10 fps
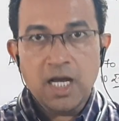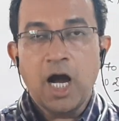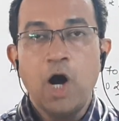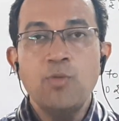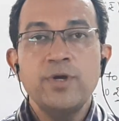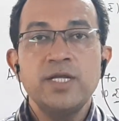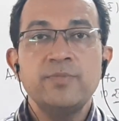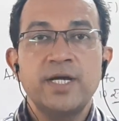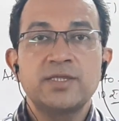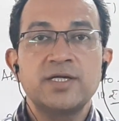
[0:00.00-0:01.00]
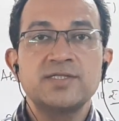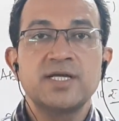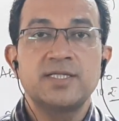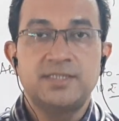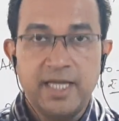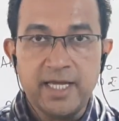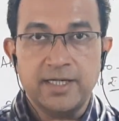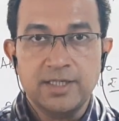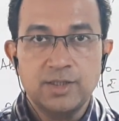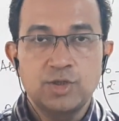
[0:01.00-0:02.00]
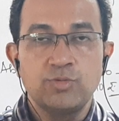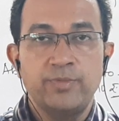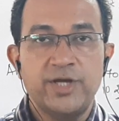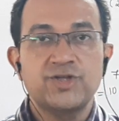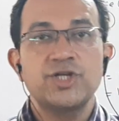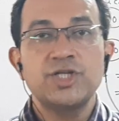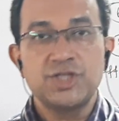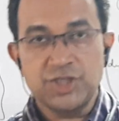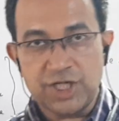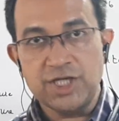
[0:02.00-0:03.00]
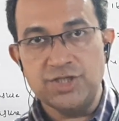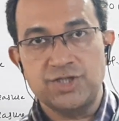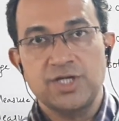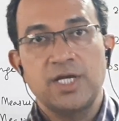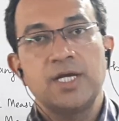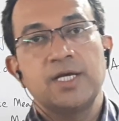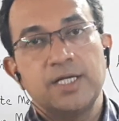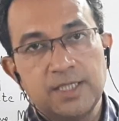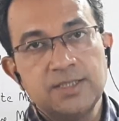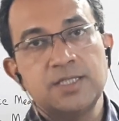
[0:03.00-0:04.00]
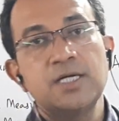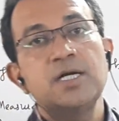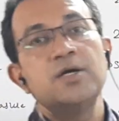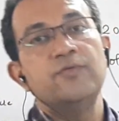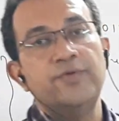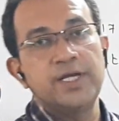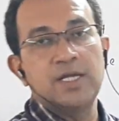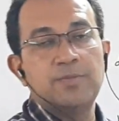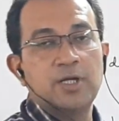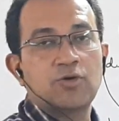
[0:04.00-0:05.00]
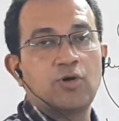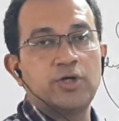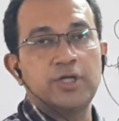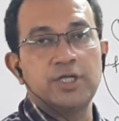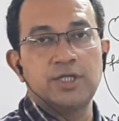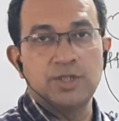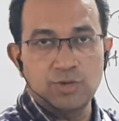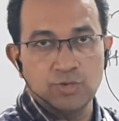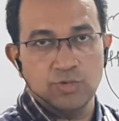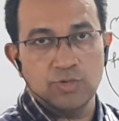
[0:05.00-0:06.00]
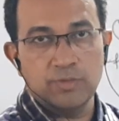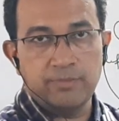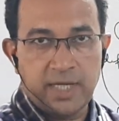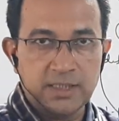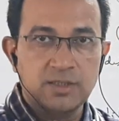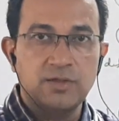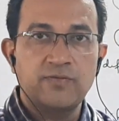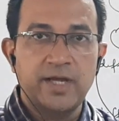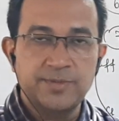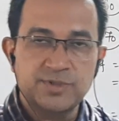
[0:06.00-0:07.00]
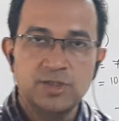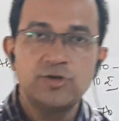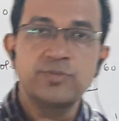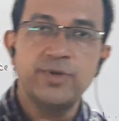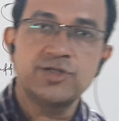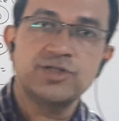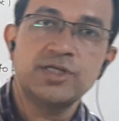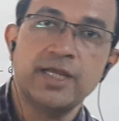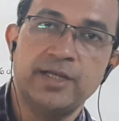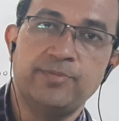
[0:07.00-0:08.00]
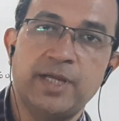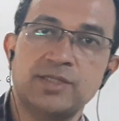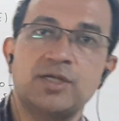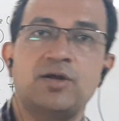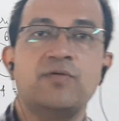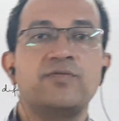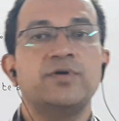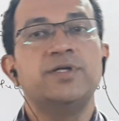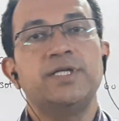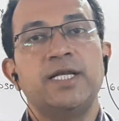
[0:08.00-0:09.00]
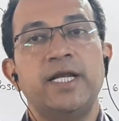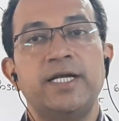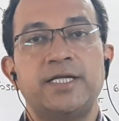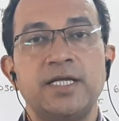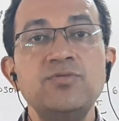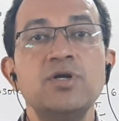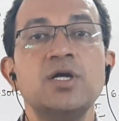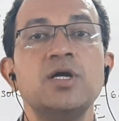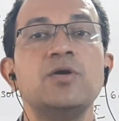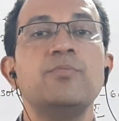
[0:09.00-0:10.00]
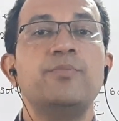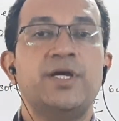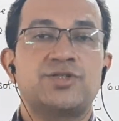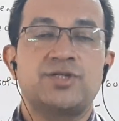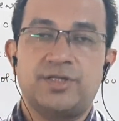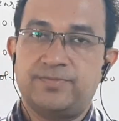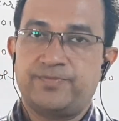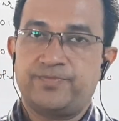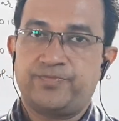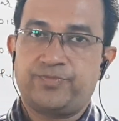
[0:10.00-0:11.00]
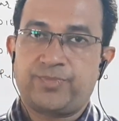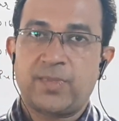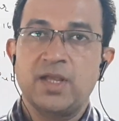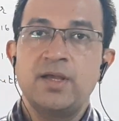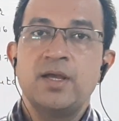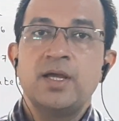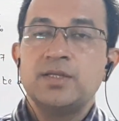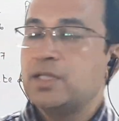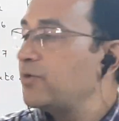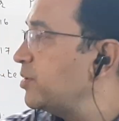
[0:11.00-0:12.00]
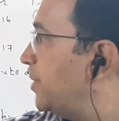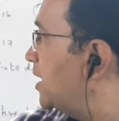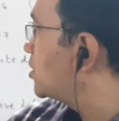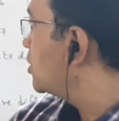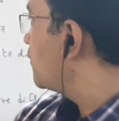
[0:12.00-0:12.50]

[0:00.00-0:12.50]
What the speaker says: How many methods are there to measure change in the variable quantity? 2. Method of absolute measure and method of relative measure. Now in method